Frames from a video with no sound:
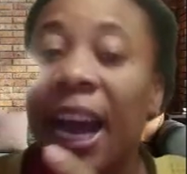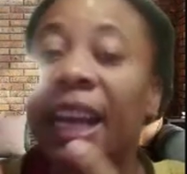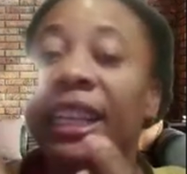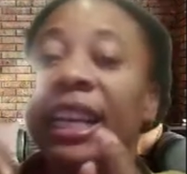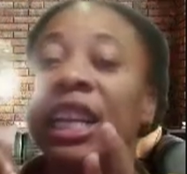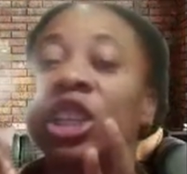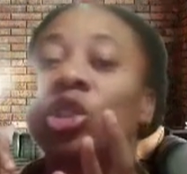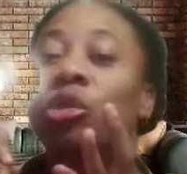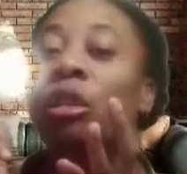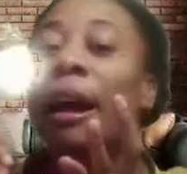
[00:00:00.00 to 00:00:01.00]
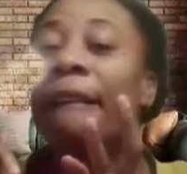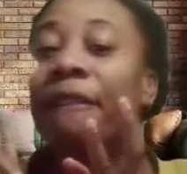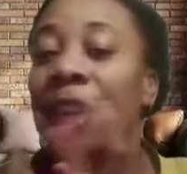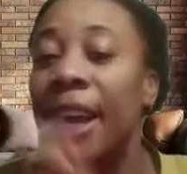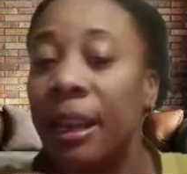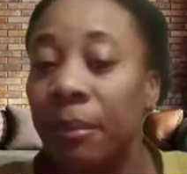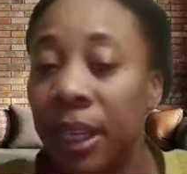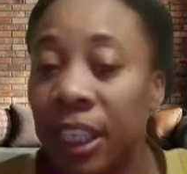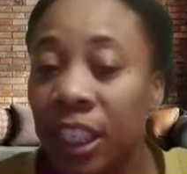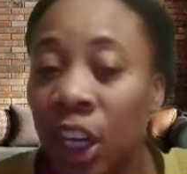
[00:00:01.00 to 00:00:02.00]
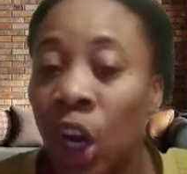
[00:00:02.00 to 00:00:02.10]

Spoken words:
and it ensures availability,